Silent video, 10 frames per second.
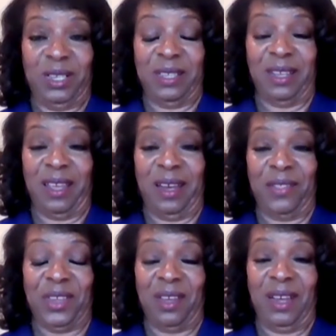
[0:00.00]
to the
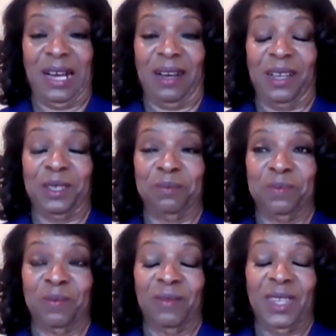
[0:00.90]
other,
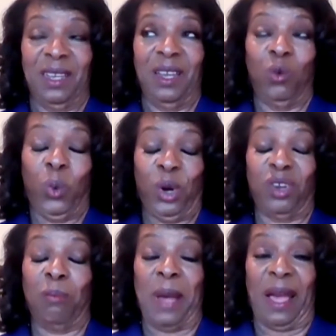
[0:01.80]

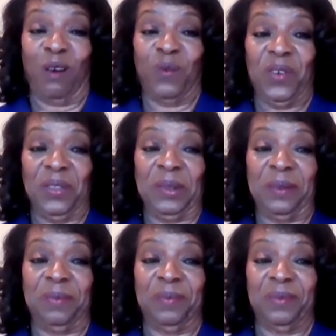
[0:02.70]
word of mouth.
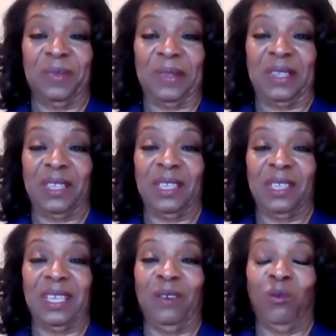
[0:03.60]

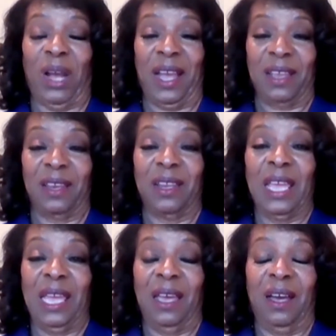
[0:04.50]
Right.
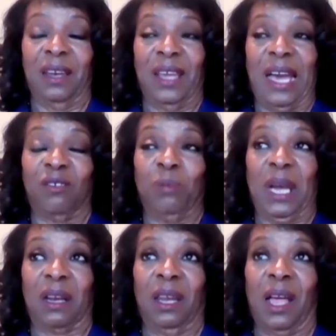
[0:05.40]
A lot of
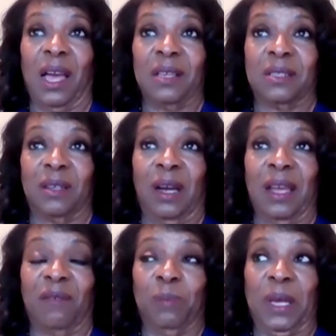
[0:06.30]
my clients
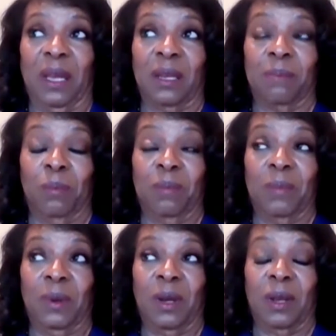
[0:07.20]
have been
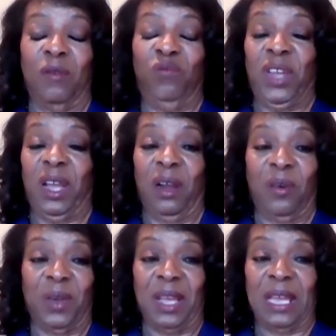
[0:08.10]

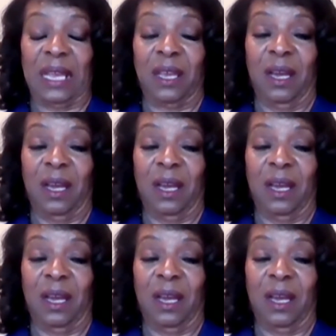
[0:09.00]
very